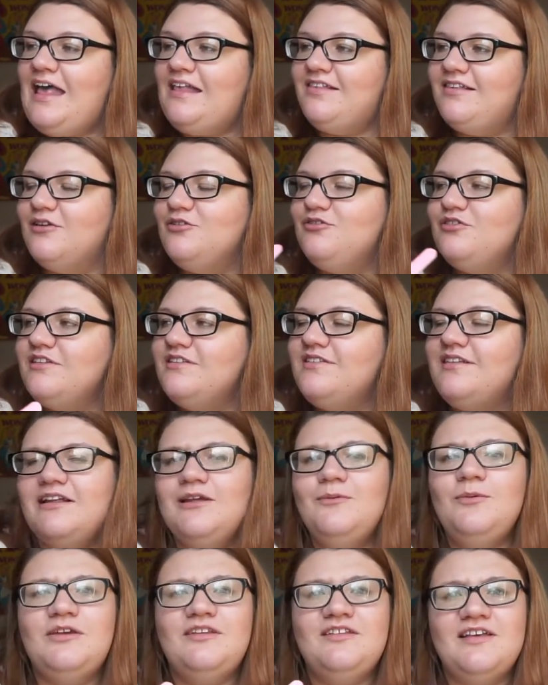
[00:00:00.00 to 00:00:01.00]
sounds really
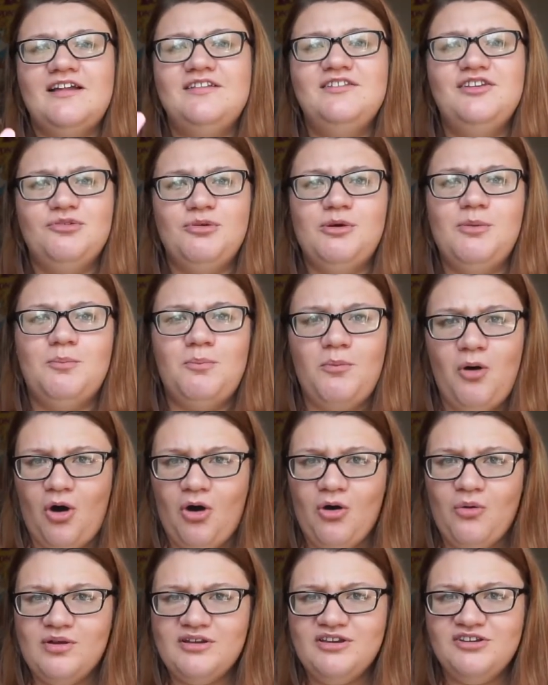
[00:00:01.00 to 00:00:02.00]
silly but you tend to do it
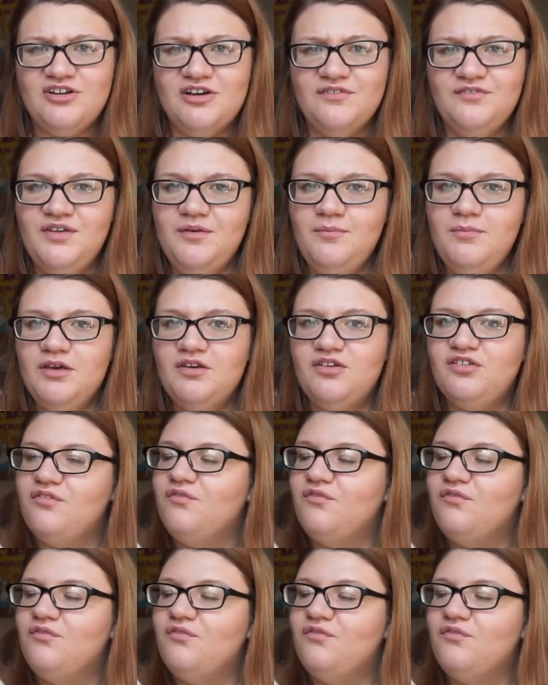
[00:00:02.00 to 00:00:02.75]
more when you're traveling because